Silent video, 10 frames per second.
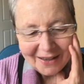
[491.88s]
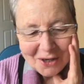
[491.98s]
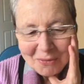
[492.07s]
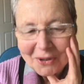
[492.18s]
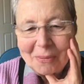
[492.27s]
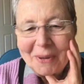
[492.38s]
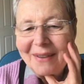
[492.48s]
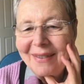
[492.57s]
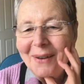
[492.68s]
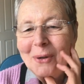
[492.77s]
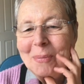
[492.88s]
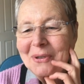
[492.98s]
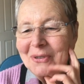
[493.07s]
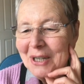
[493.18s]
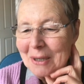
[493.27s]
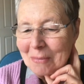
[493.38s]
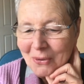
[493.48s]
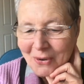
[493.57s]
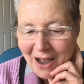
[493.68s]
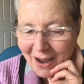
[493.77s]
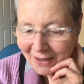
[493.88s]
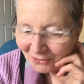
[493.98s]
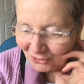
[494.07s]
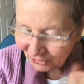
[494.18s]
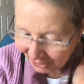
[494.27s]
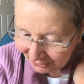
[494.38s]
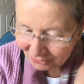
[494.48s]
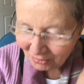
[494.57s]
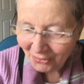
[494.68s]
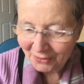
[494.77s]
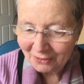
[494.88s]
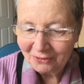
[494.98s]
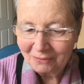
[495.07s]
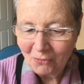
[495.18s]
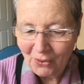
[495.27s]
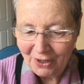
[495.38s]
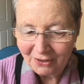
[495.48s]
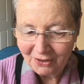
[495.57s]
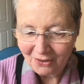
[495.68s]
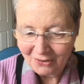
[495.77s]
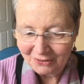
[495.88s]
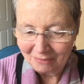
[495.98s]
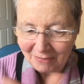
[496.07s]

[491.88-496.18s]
I don't want to be a therapist anymore. I just want this work on